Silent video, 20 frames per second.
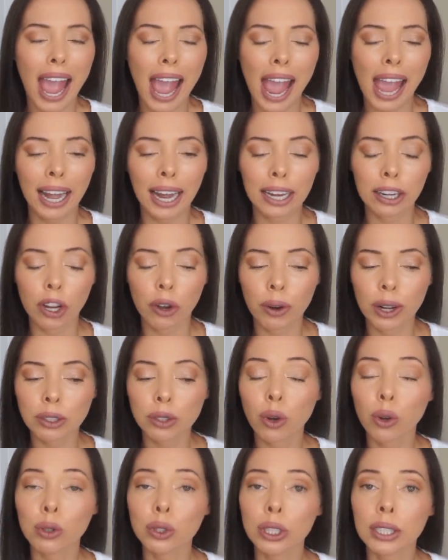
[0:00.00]
And I know I
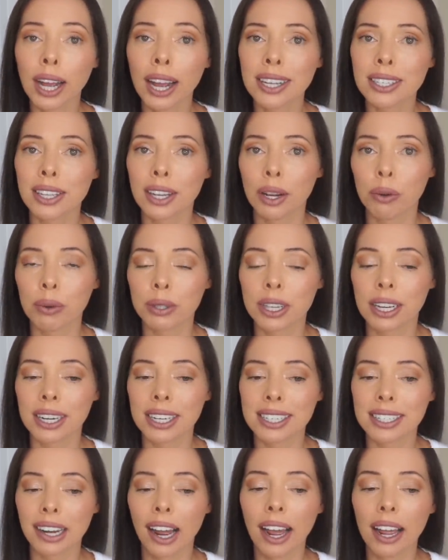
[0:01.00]
told you guys that I was
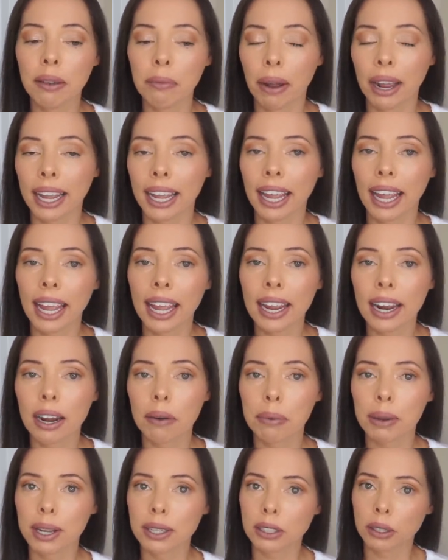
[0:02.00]
gonna dye my hair
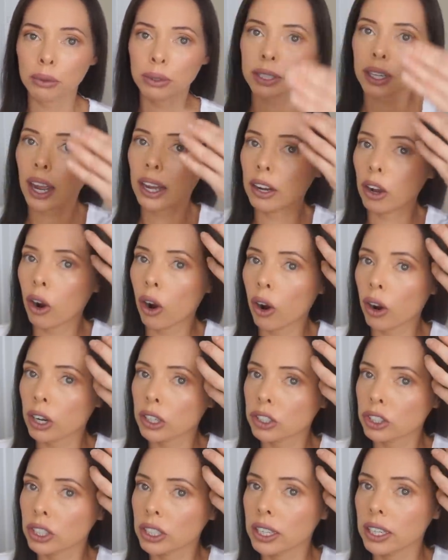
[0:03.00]
because it was kind of
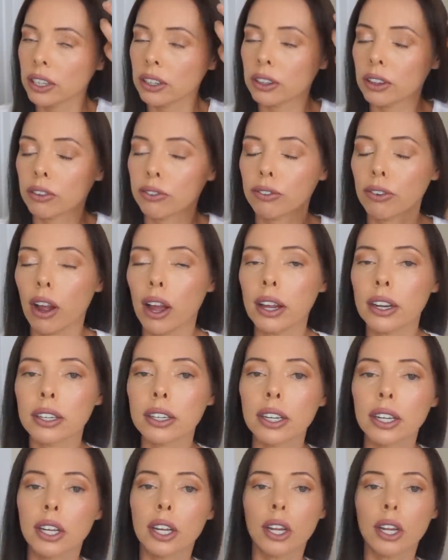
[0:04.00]
orangey here in the front.